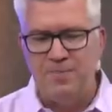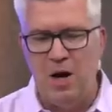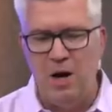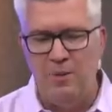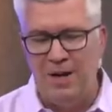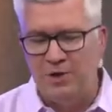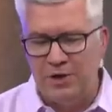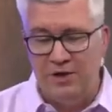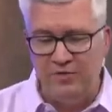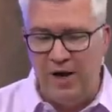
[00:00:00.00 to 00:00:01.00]
Um, and you're
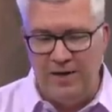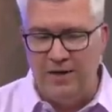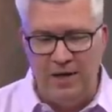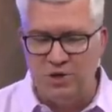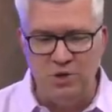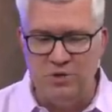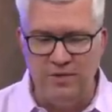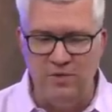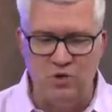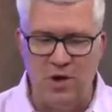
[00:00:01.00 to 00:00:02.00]
going to find issues
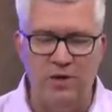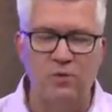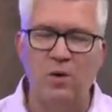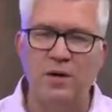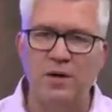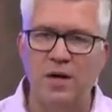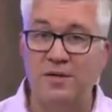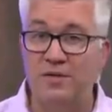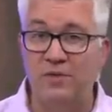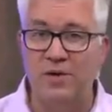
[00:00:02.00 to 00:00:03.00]
if you try to run a
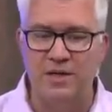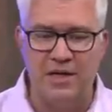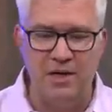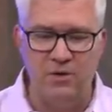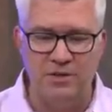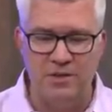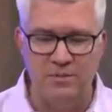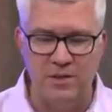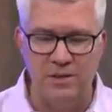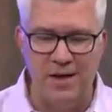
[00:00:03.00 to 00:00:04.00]
different indicator on
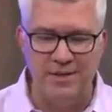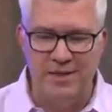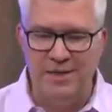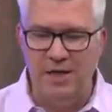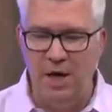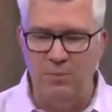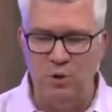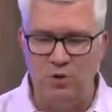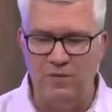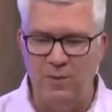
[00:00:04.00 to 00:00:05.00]
something like uh,
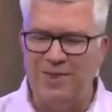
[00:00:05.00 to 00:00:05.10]
mutual fund.